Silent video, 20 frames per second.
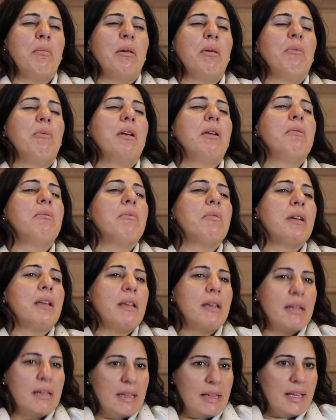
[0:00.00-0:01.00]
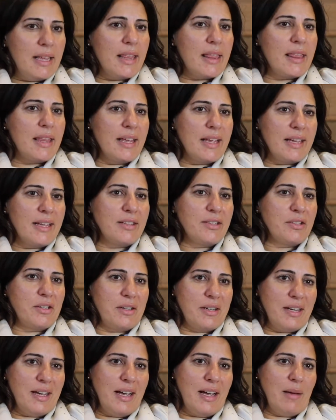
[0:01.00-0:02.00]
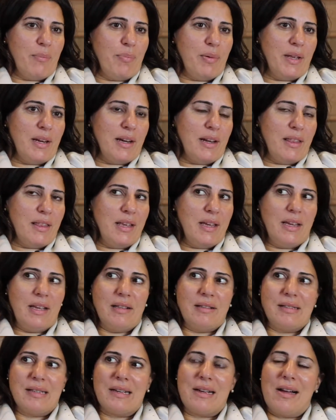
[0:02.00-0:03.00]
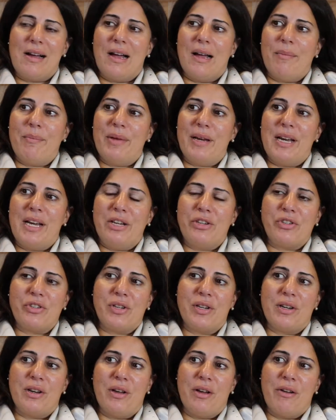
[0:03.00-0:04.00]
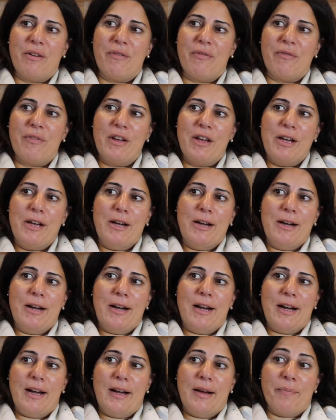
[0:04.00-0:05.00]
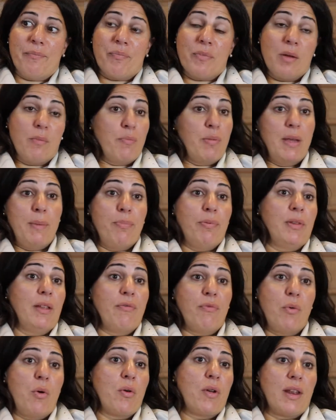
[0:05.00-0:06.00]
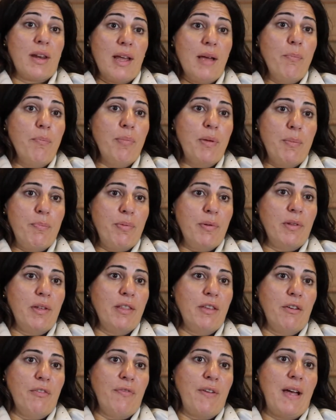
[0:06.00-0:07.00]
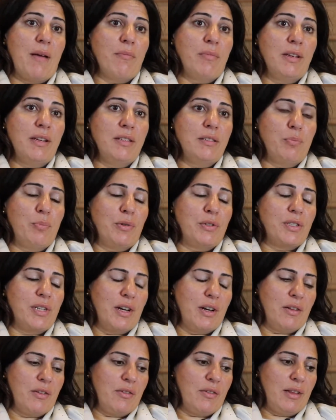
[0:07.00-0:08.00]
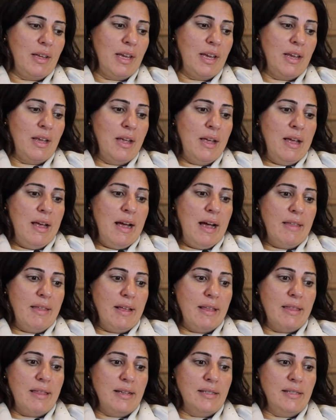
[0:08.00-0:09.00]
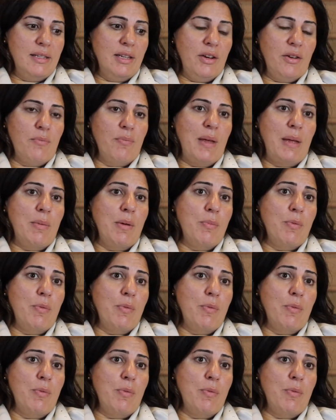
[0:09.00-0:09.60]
we really think it's going to happen. I think it's a combination of people have woken up, people and their families, particularly, I think this year baby